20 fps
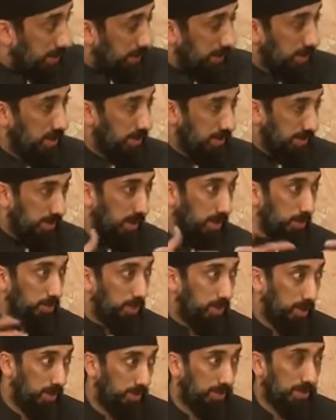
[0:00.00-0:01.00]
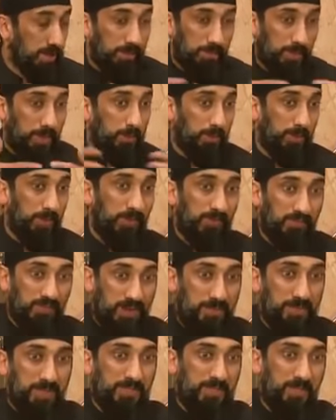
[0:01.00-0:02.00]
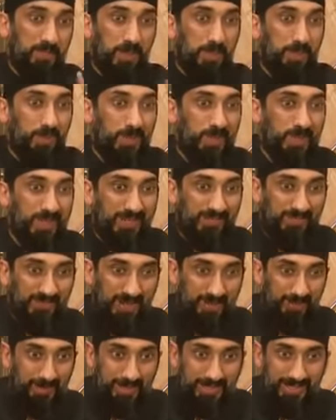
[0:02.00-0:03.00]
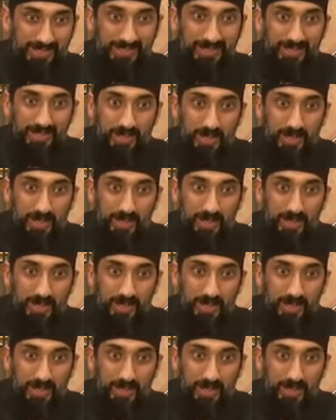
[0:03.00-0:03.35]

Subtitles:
In the seen world, people are famous and people are not famous.